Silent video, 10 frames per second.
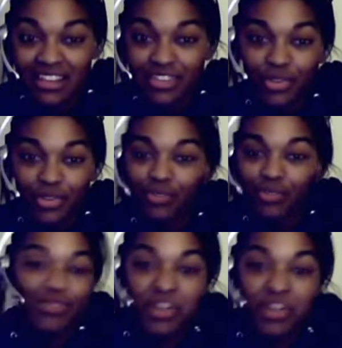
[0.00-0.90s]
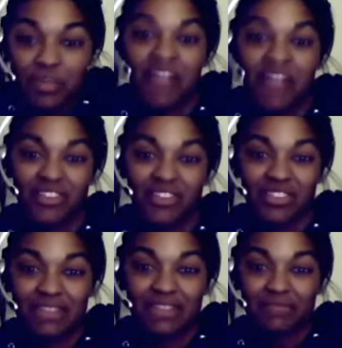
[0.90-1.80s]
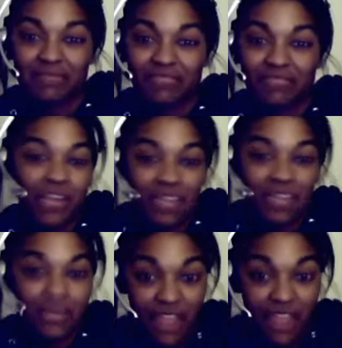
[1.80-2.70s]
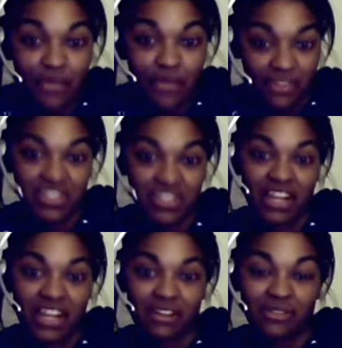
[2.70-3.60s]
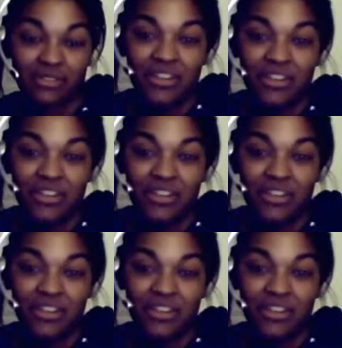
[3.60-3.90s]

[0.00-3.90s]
Your real parents, not not fake ones down